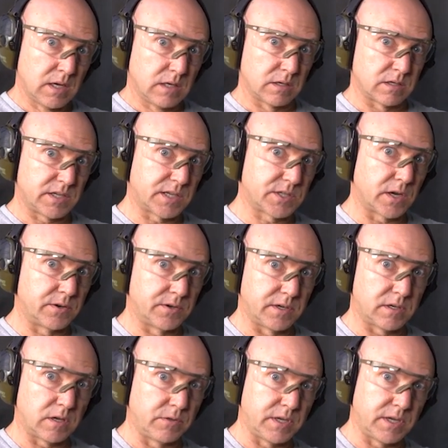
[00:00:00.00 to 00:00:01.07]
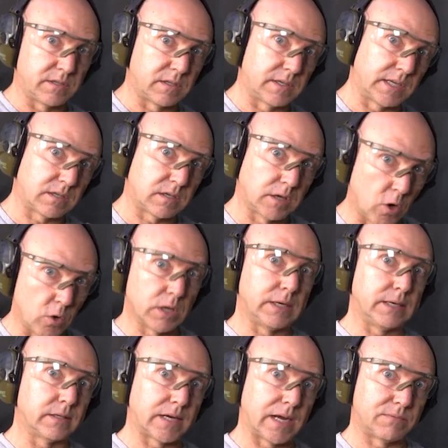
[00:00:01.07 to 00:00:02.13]
to $600 on the internet
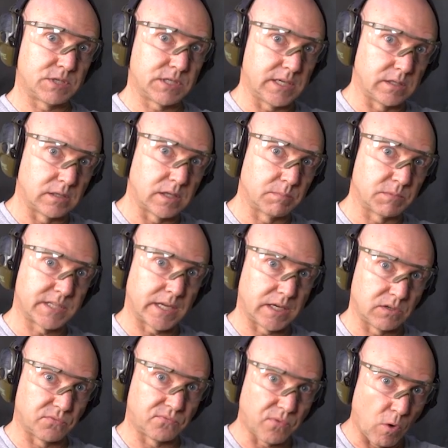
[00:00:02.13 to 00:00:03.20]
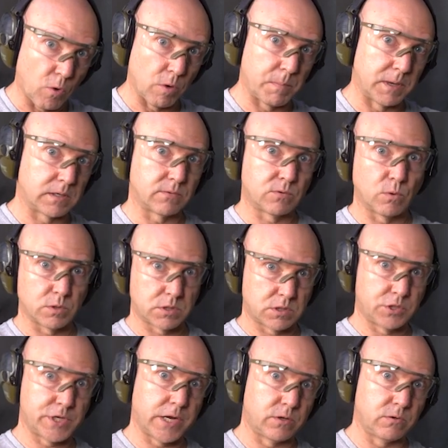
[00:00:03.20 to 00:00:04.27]
locally that I've seen them selling for. But of course,
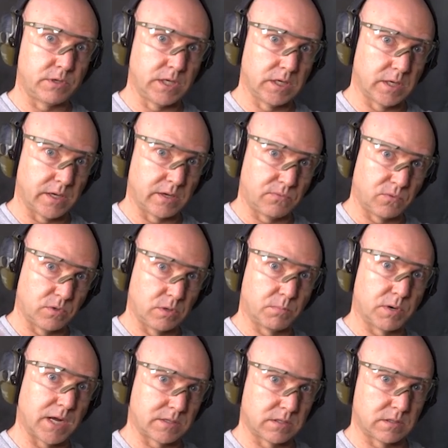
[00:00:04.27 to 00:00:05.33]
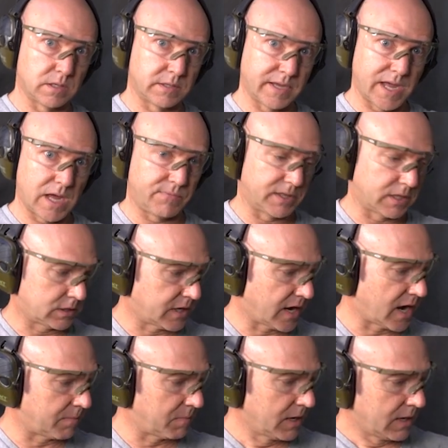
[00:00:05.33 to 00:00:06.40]
check your dealer for the prices that they have at the
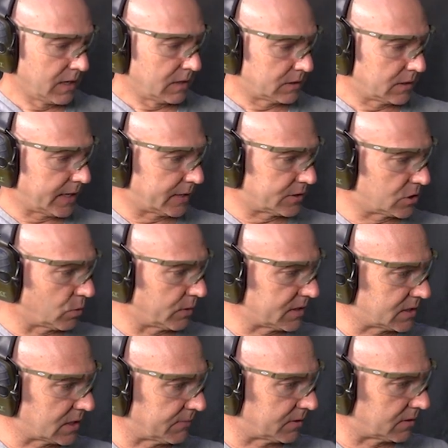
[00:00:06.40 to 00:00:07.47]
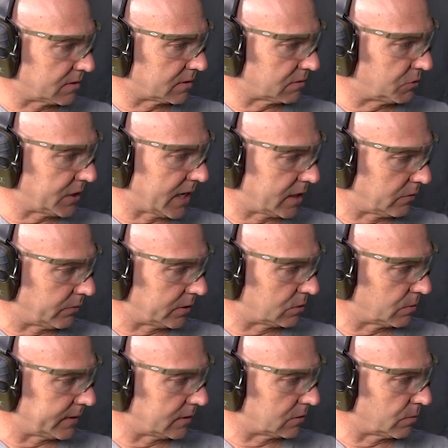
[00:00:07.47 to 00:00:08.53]
time. Today it's 27th of January
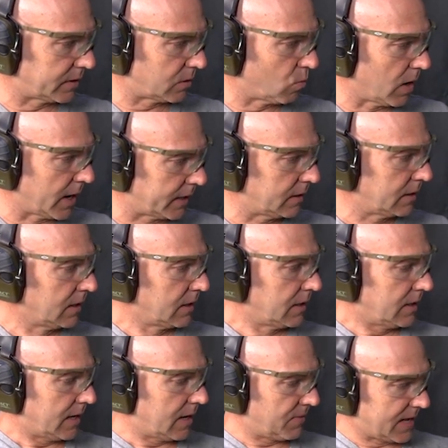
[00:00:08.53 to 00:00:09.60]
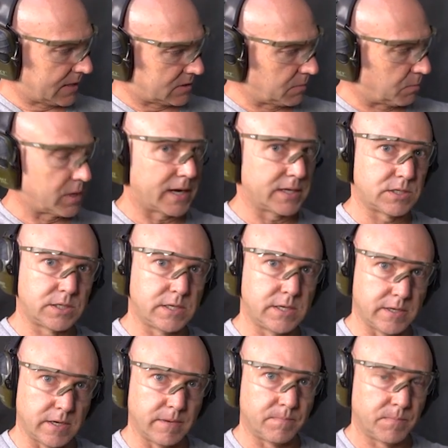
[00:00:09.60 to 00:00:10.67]
2021, and that's the price
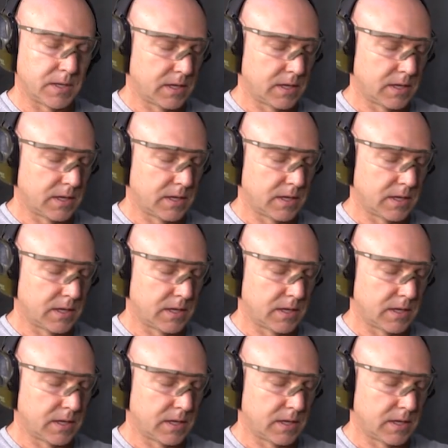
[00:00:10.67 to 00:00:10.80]
here.